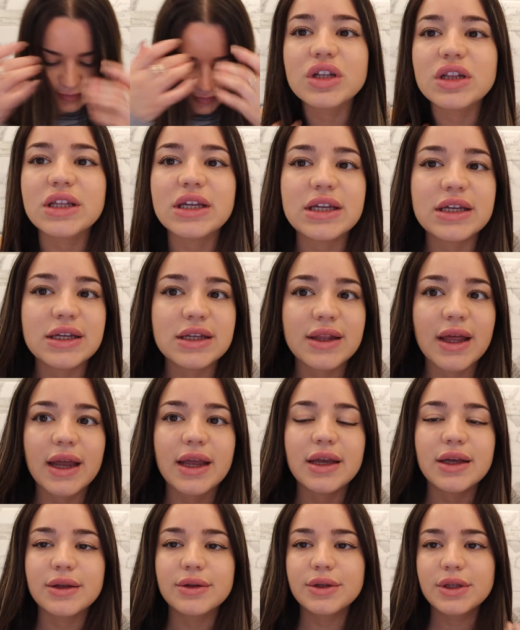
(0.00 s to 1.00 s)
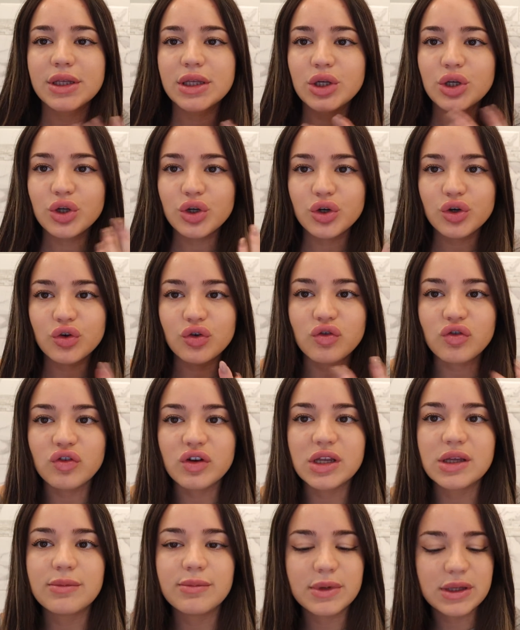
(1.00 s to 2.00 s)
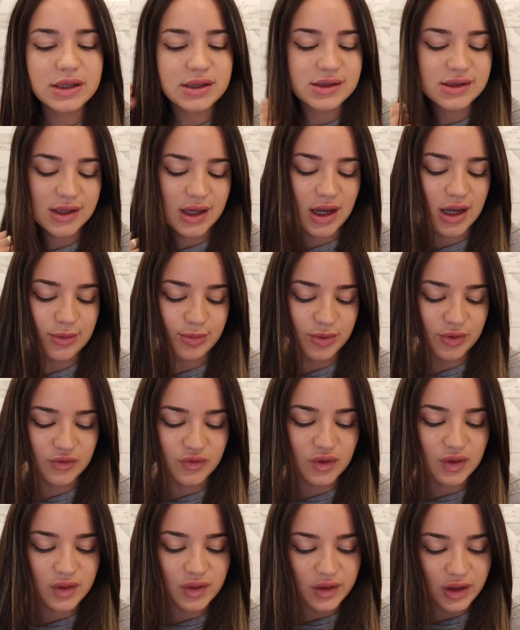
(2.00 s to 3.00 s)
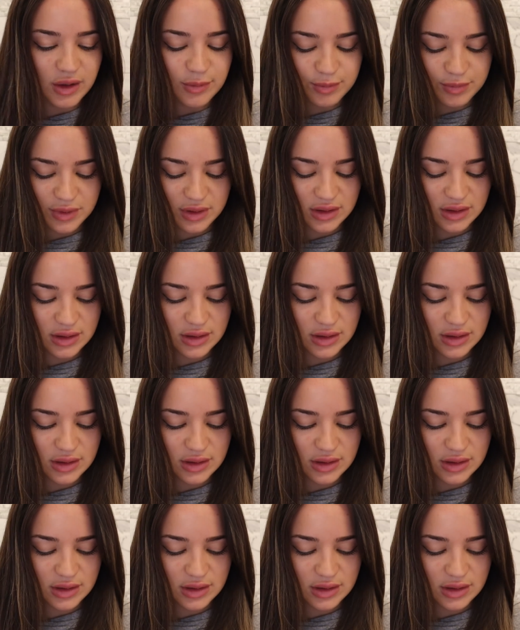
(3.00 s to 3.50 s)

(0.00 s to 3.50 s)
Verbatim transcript: really like creamy type of lip